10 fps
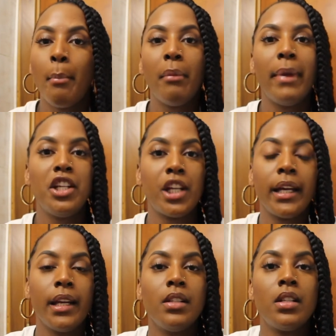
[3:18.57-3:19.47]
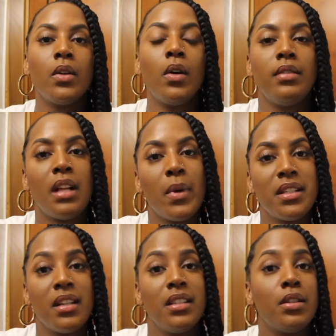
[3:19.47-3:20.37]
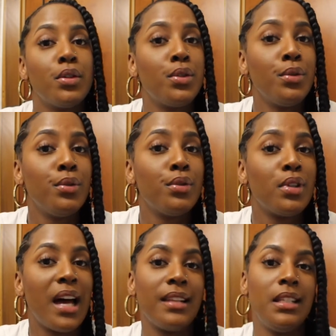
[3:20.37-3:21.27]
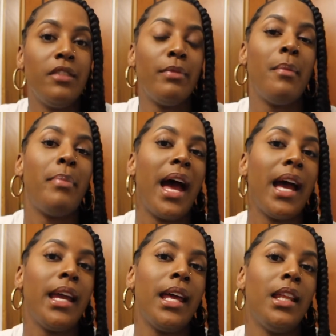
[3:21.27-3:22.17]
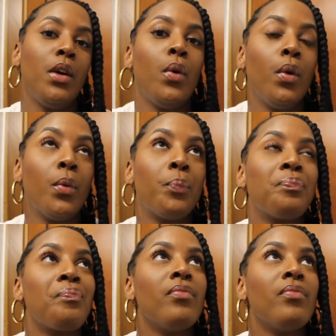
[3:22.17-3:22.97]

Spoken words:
but my check-in into the hotel wasn't until 2, so I had to leave my bag and then go.